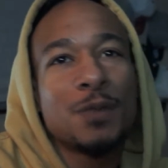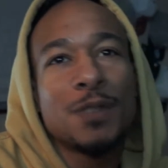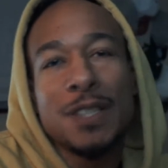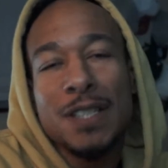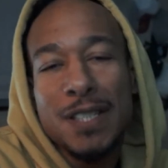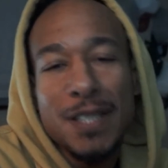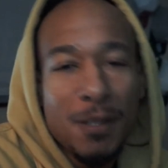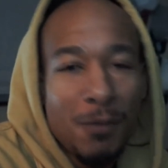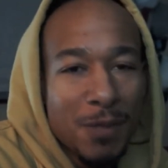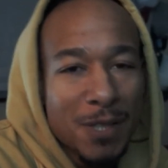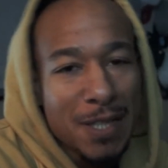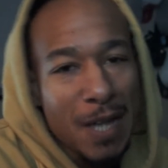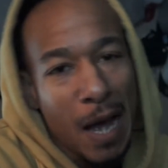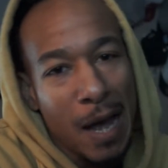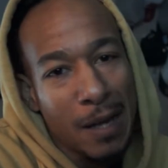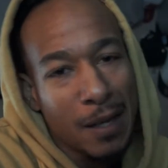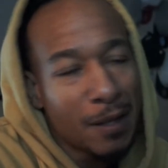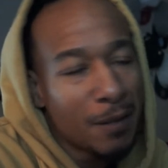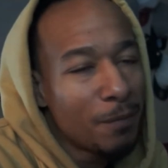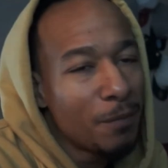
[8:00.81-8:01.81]
because he was
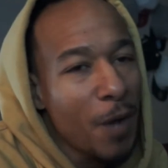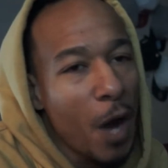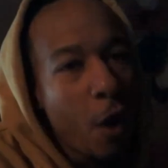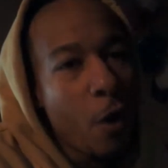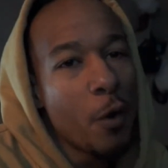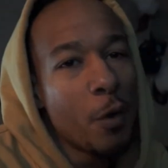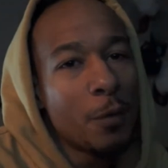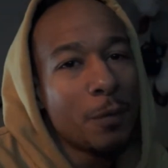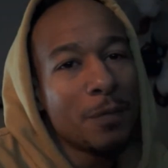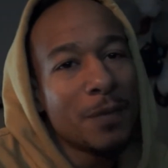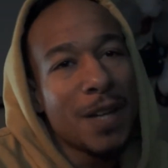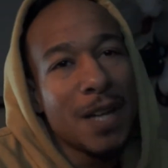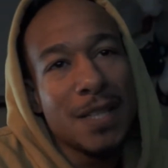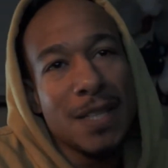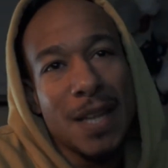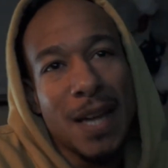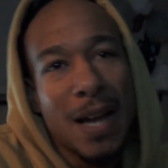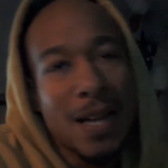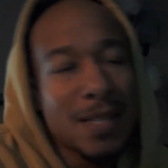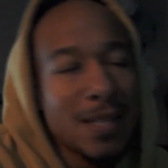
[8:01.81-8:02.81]
kind of hurting because
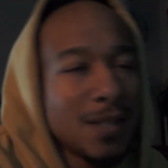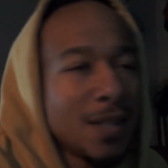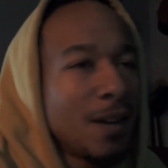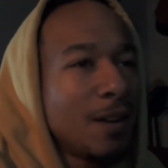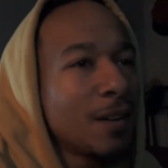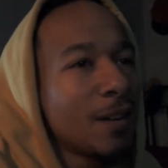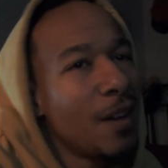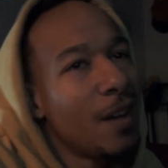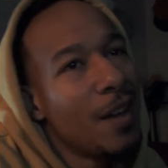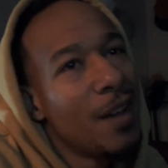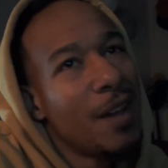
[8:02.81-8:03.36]
he got snuck.